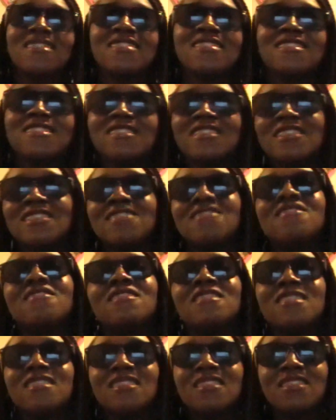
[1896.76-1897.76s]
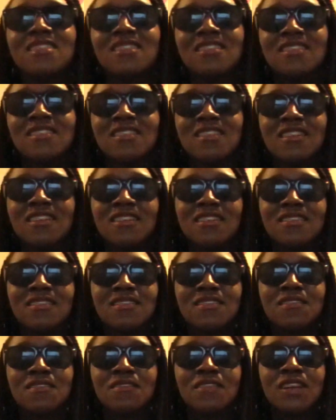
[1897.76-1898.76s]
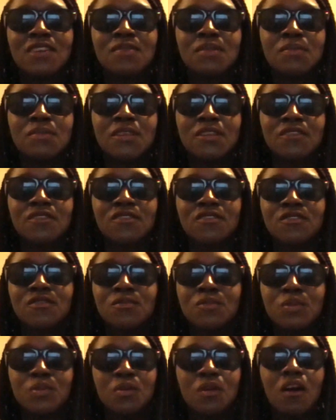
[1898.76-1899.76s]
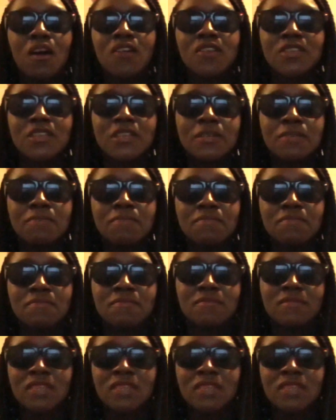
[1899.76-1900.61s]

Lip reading: So, yeah, so the flash mob dancers, we were awesome.